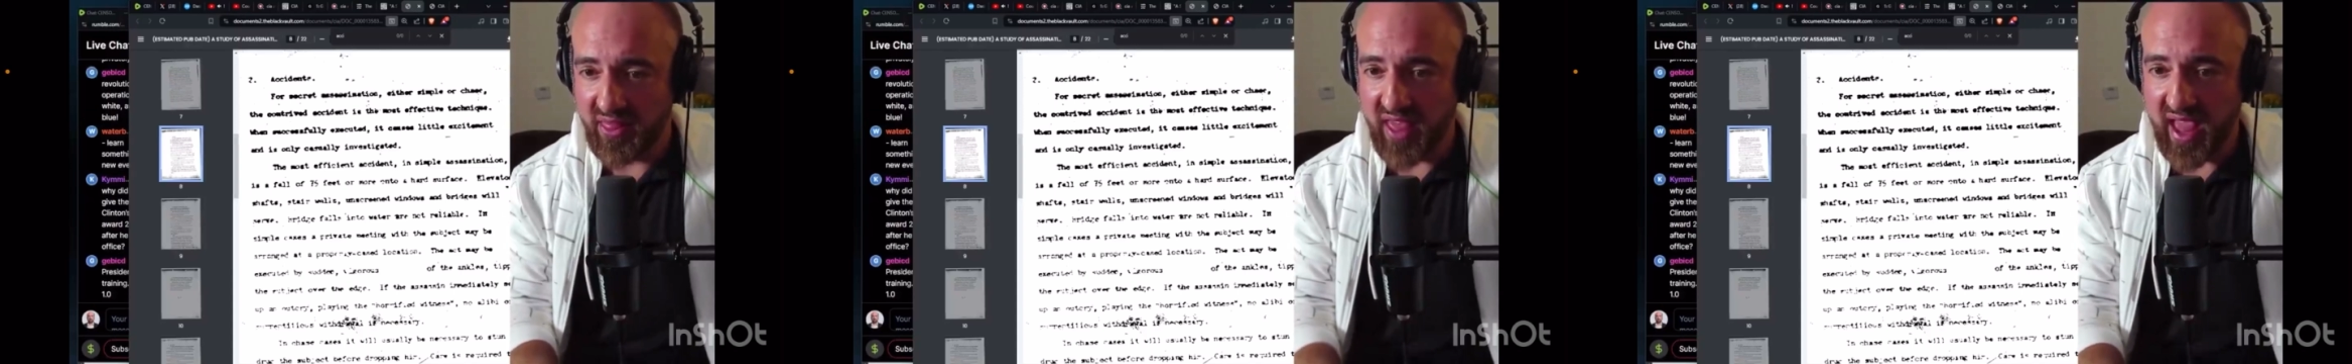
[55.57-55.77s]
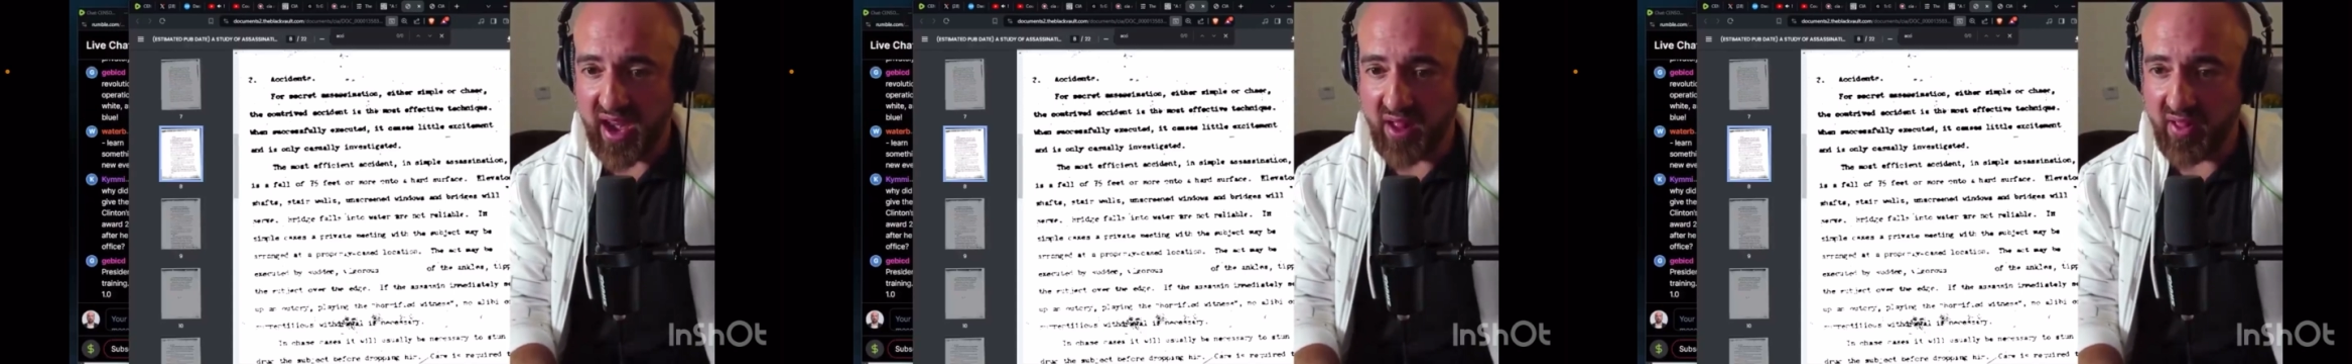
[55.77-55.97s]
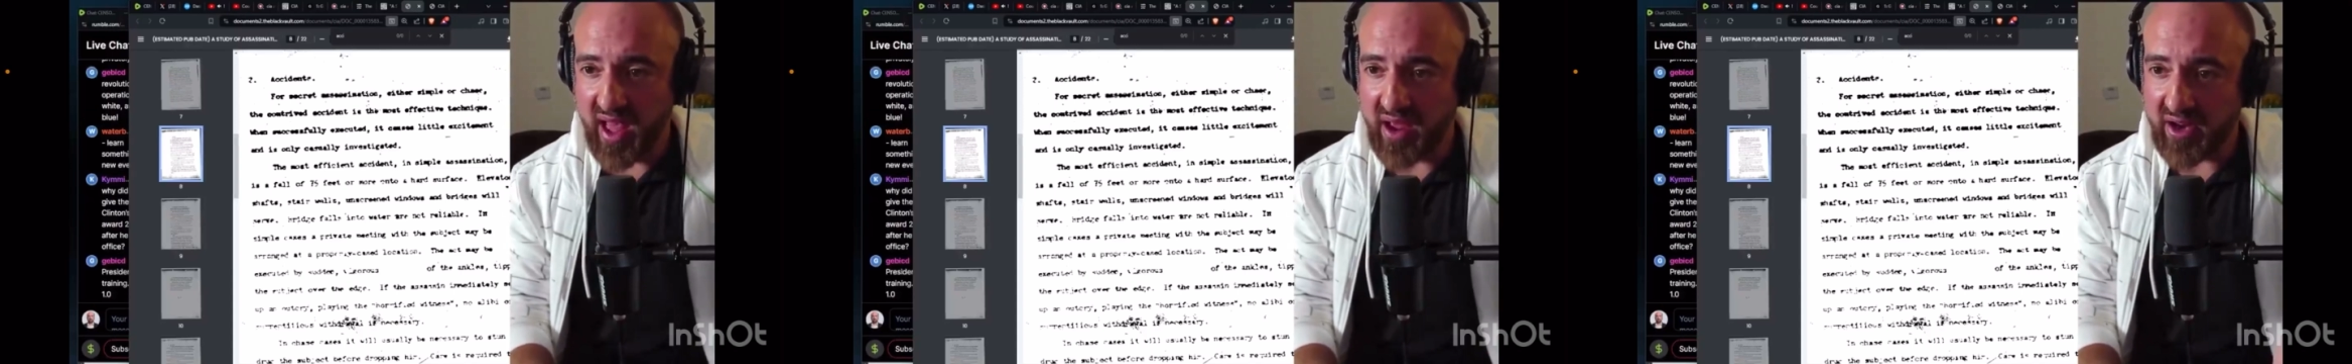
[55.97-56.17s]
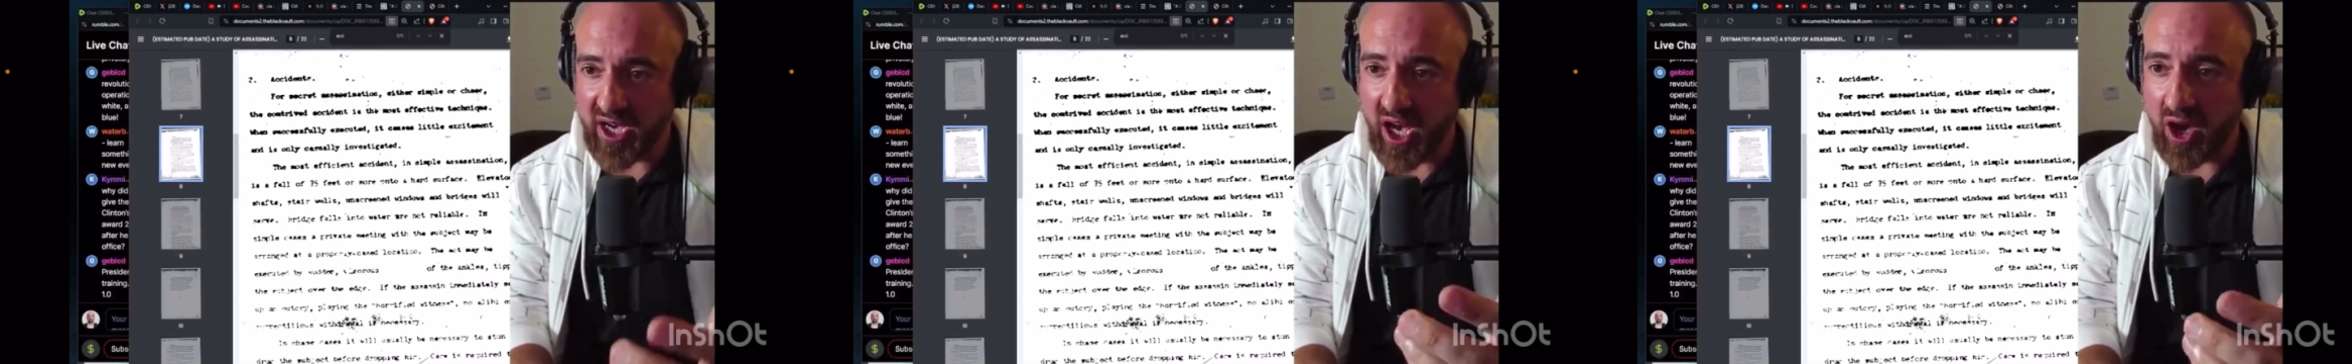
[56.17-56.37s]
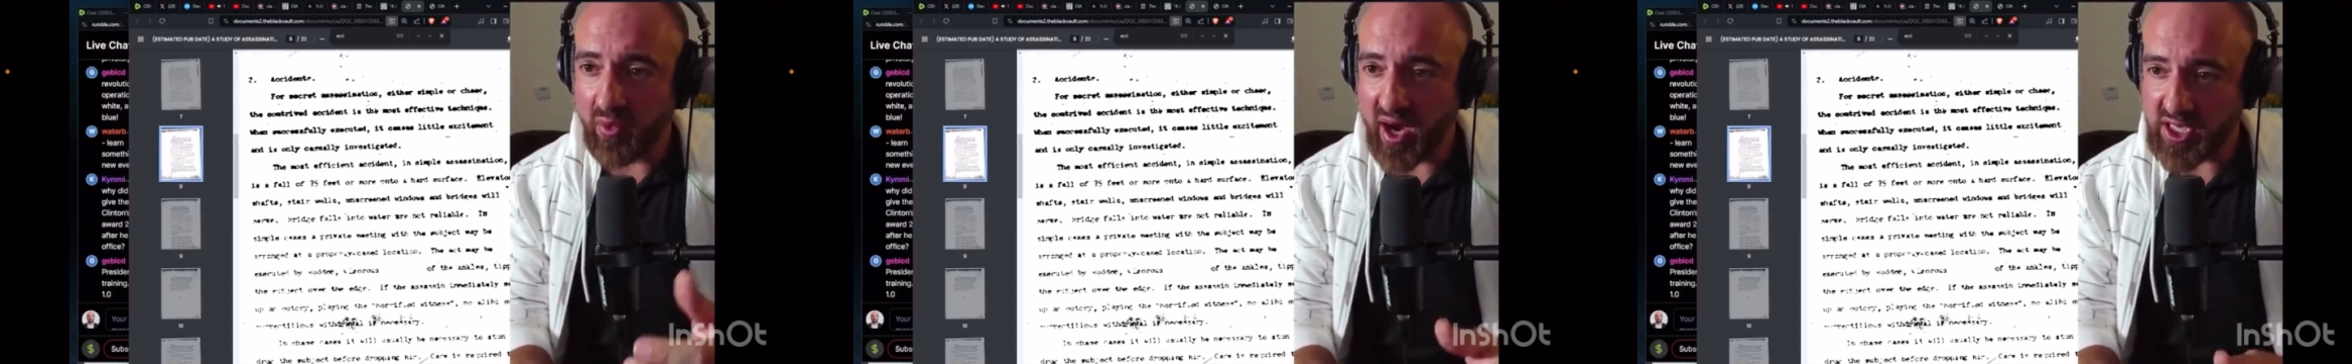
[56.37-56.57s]
that allowed a
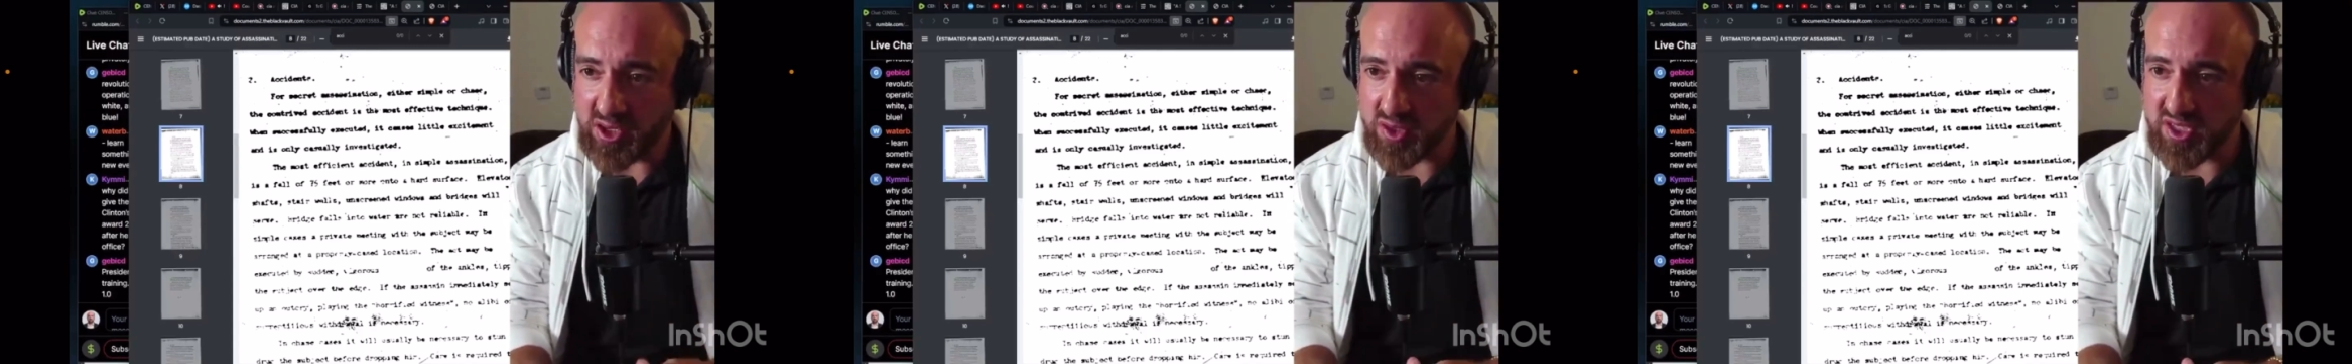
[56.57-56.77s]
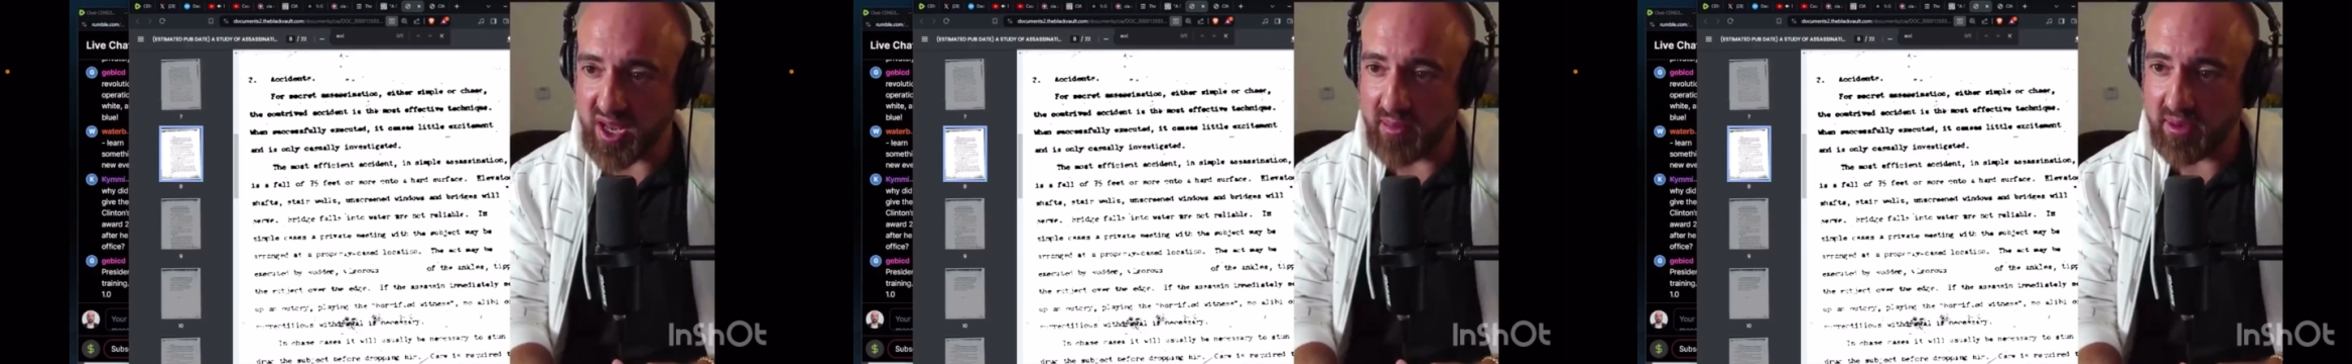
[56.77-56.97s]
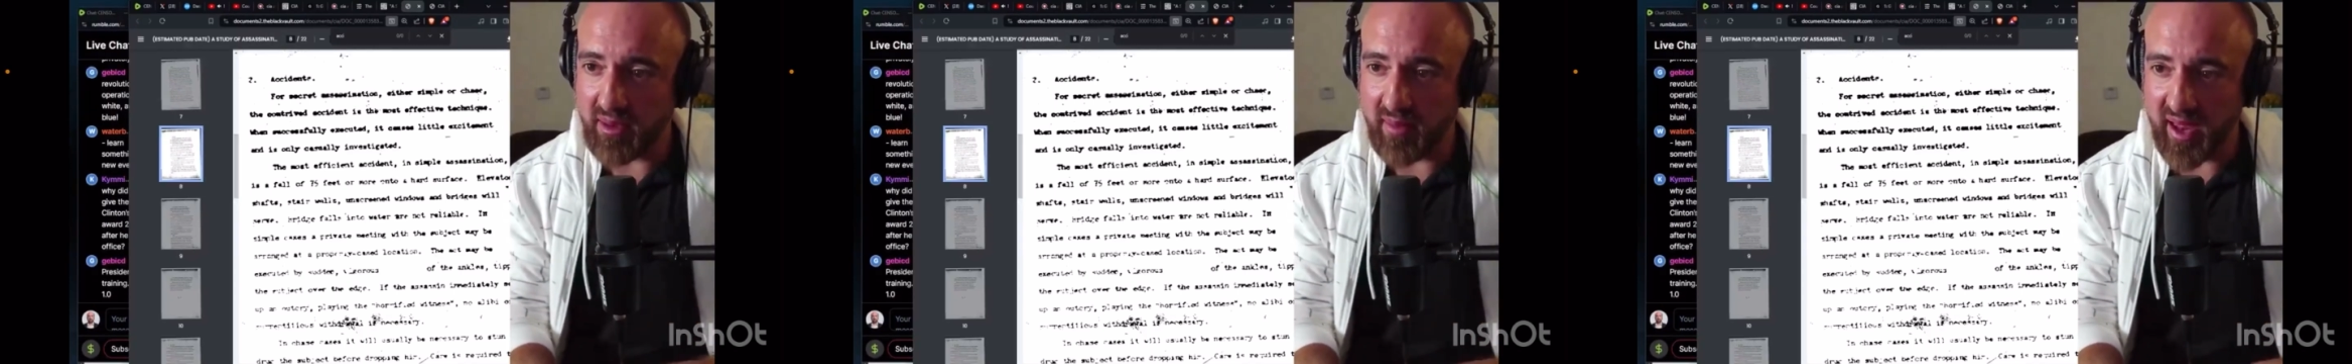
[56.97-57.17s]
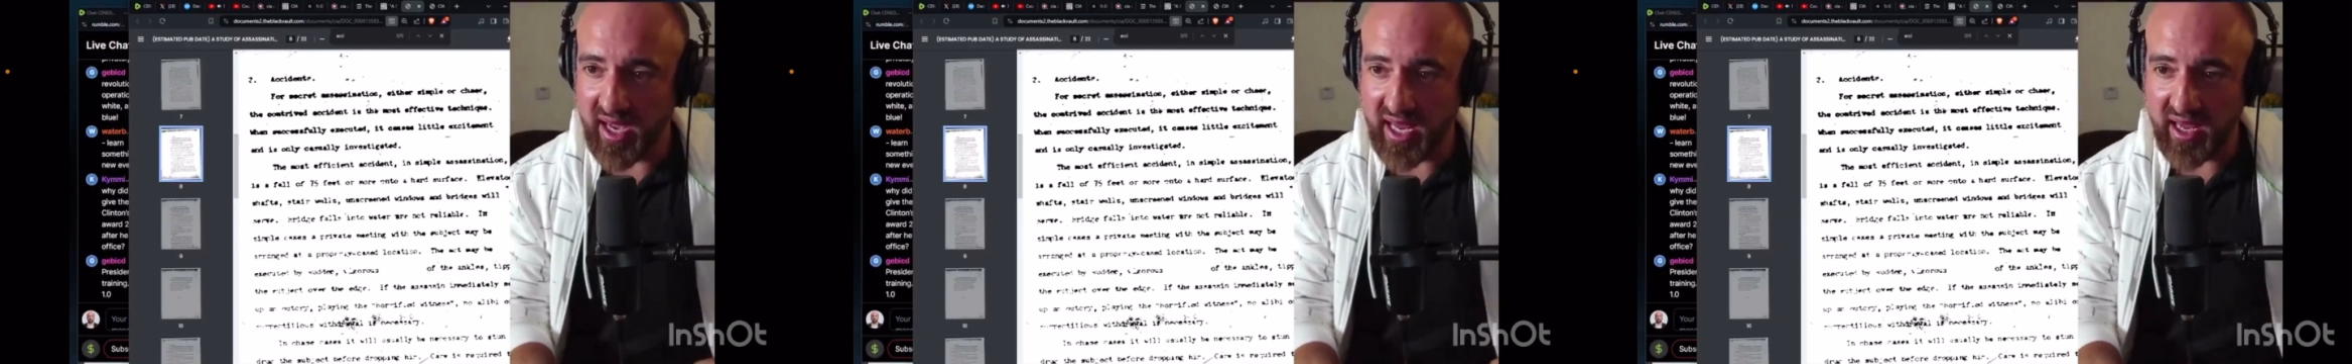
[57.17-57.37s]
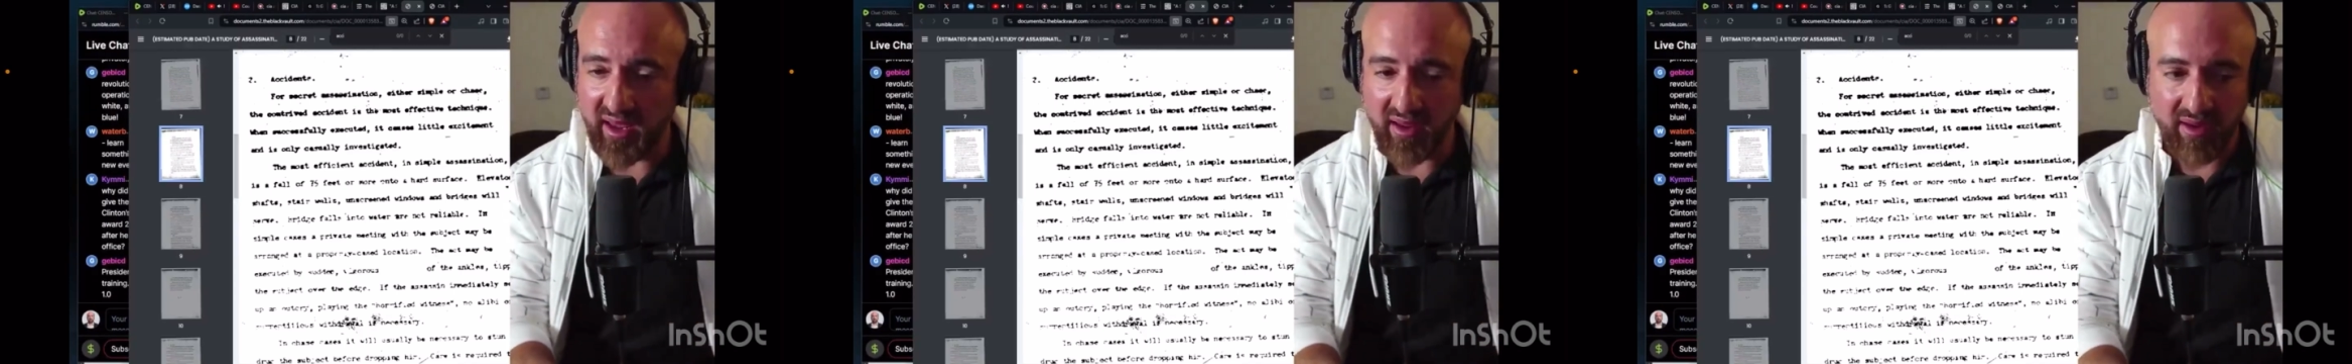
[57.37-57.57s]
congressional
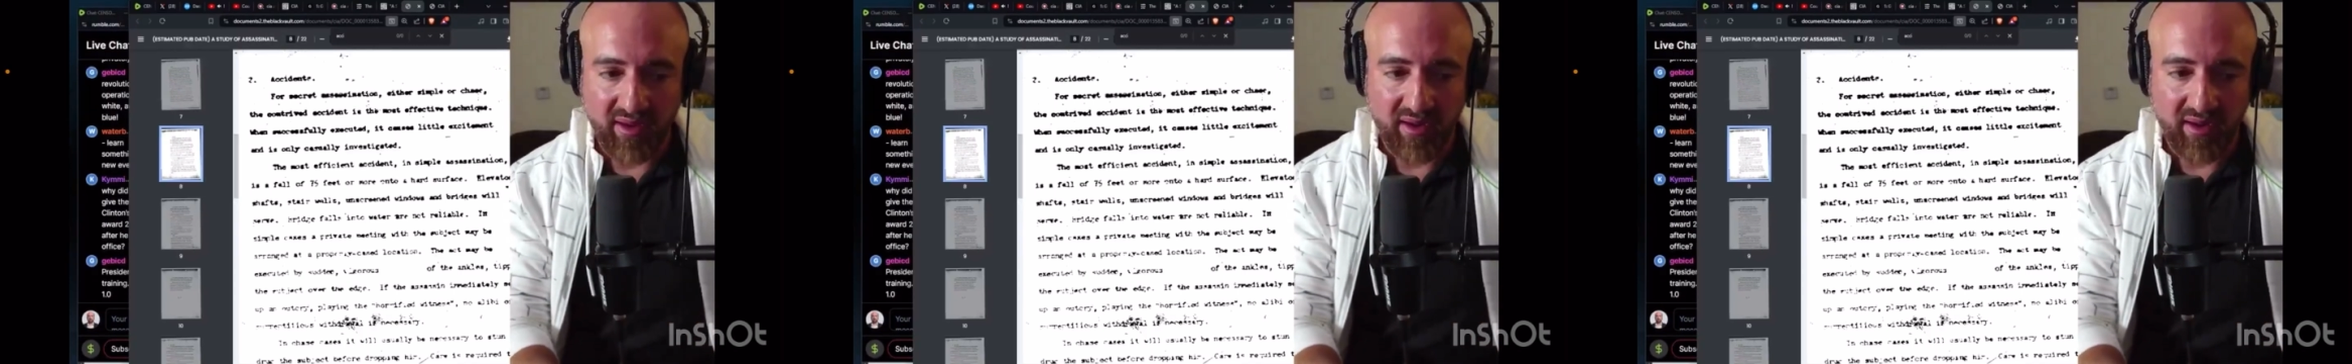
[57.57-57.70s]
subcommittee